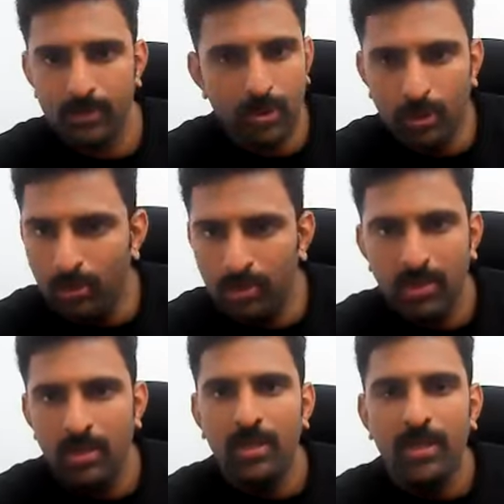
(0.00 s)
no
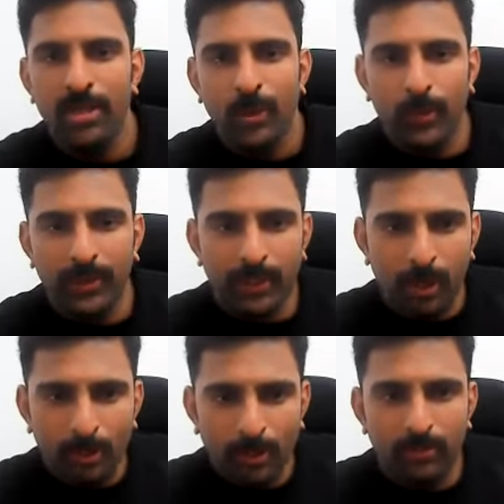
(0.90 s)

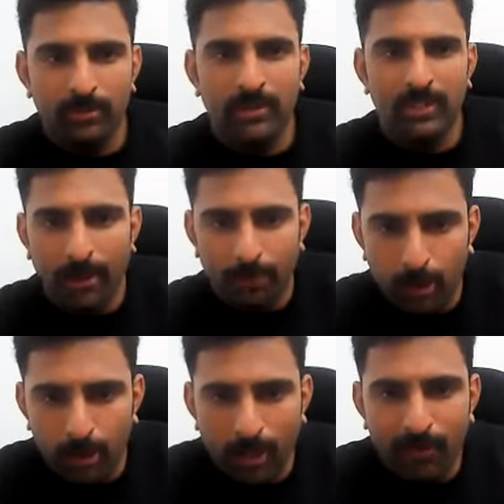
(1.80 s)
without the
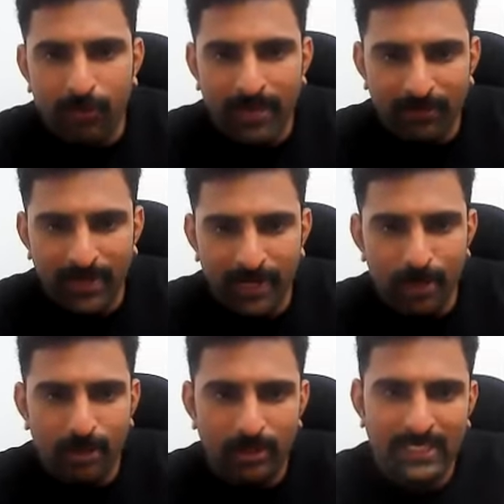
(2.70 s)
support of my
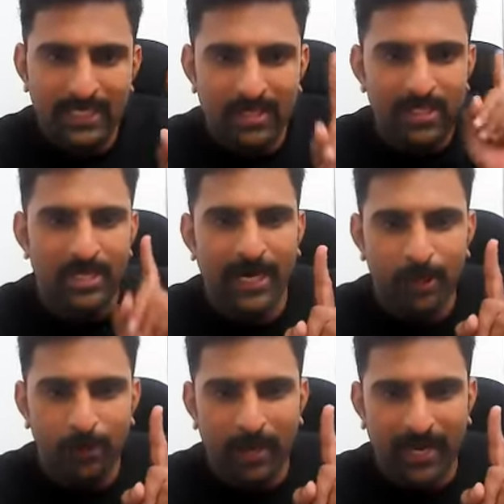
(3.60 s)
video just try
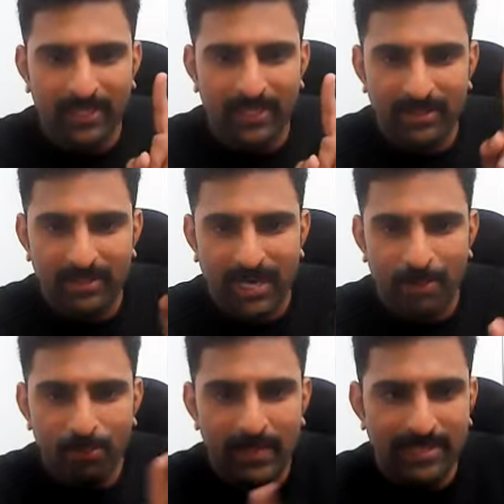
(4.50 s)
to practice the
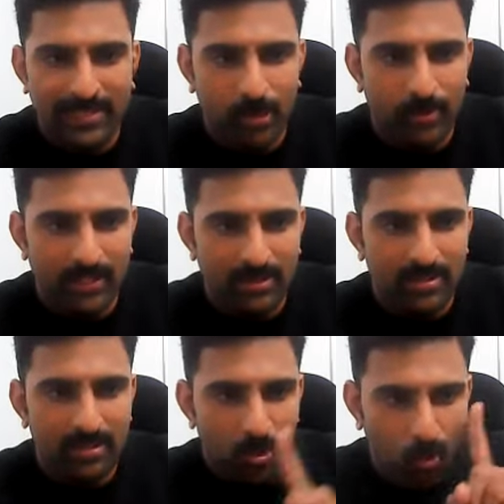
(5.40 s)
complete
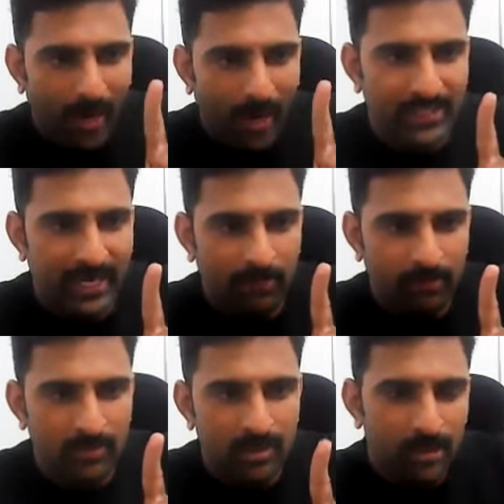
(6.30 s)
sequence one time
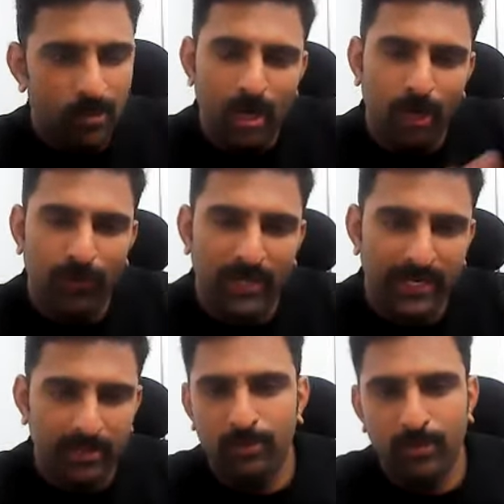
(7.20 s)
you will not
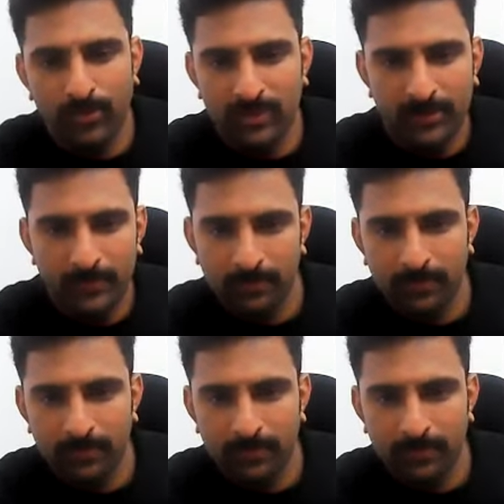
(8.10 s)
forget the moves.